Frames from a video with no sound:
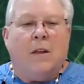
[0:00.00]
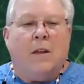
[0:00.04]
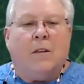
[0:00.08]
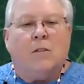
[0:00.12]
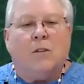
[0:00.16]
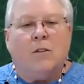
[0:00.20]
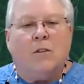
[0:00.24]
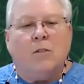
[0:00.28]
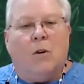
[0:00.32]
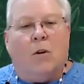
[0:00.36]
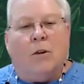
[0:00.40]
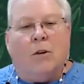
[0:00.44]

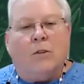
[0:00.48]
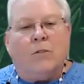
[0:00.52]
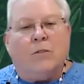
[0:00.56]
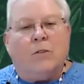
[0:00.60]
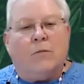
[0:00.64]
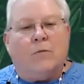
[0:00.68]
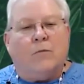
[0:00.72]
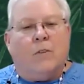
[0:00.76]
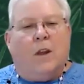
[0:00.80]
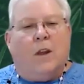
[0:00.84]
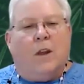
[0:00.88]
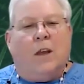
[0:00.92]
The laws
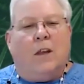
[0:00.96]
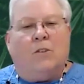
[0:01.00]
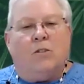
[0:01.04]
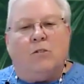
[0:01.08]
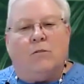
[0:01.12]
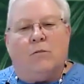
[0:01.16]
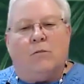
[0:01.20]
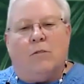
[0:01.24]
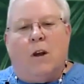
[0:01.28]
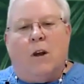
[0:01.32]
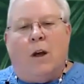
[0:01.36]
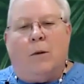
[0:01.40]
of
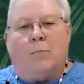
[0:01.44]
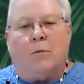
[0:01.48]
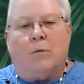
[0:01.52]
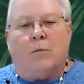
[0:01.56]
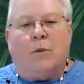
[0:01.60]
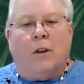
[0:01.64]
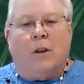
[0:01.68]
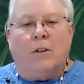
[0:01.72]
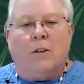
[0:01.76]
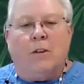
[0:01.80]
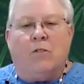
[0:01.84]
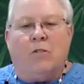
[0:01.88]
nature
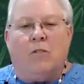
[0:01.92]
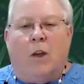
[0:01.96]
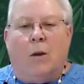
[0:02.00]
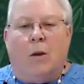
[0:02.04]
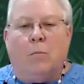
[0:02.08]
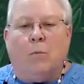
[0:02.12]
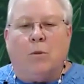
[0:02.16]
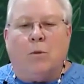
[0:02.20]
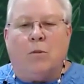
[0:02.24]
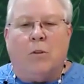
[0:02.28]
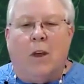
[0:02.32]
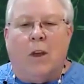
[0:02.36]
operate
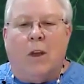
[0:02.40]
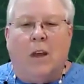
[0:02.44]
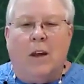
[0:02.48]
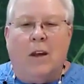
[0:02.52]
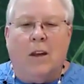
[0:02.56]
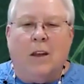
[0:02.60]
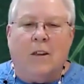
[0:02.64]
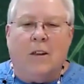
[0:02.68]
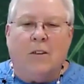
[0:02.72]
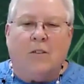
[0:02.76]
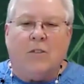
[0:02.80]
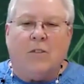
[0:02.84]

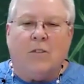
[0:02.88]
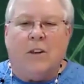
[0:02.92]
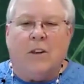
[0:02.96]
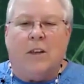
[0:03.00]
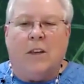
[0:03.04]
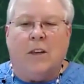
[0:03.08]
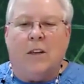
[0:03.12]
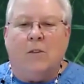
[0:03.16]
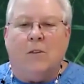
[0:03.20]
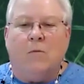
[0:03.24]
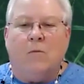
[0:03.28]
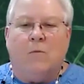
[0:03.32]

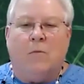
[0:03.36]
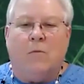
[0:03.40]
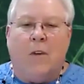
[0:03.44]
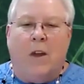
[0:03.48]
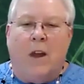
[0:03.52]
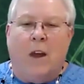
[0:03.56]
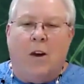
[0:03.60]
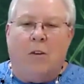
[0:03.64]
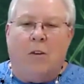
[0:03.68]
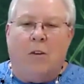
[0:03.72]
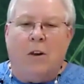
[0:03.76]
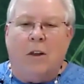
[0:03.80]
simultaneously in
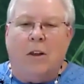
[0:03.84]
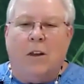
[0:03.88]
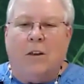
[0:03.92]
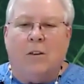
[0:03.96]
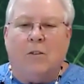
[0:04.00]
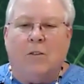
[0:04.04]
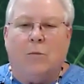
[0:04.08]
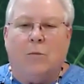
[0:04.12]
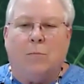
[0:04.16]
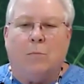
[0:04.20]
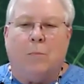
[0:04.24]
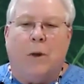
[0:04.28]

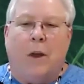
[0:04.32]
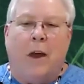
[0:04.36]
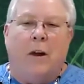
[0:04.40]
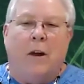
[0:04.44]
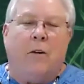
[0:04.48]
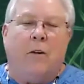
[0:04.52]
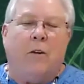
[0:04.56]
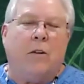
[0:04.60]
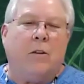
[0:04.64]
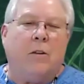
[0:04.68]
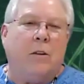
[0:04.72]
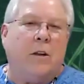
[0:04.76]
various
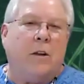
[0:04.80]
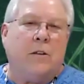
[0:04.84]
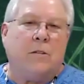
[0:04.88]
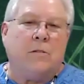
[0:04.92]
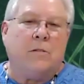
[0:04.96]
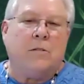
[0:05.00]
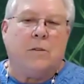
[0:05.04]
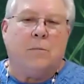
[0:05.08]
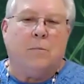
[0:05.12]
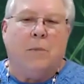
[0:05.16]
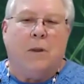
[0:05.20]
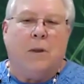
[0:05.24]
parallel
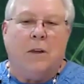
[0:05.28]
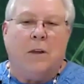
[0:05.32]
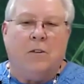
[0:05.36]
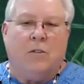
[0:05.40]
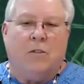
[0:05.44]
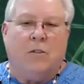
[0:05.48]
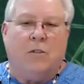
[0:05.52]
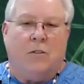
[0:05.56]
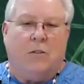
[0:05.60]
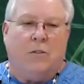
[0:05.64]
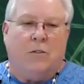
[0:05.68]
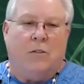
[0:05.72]

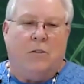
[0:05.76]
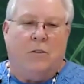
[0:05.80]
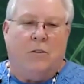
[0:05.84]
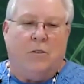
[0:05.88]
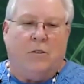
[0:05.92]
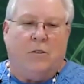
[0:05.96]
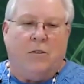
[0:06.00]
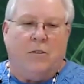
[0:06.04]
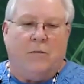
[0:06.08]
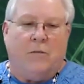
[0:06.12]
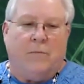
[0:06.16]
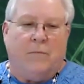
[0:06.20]

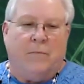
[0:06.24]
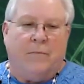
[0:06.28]
dimensions.